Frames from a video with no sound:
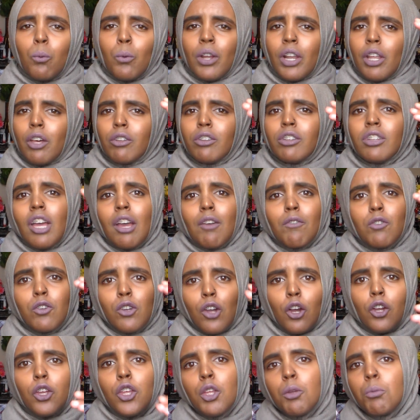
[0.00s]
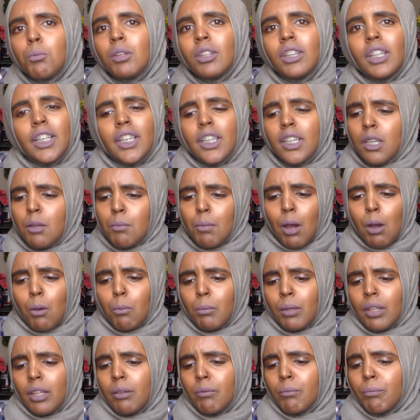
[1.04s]
what else have you accumulated about
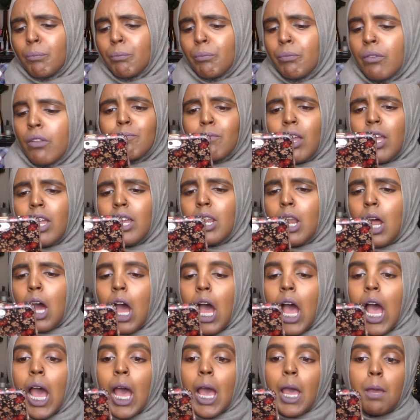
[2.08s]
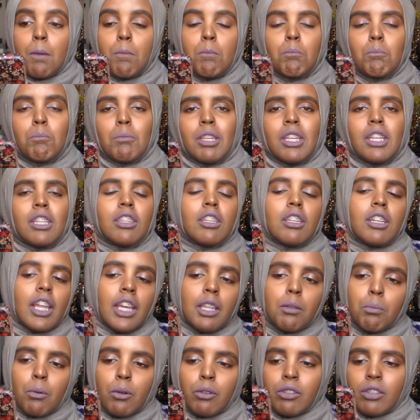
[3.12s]
me? And I'm, being the
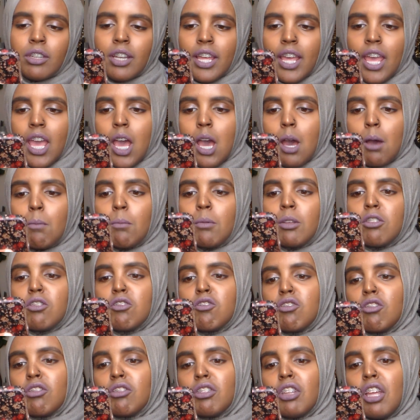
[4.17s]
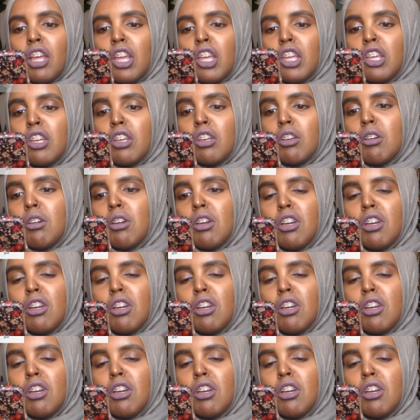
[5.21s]
nice person I am, is just like,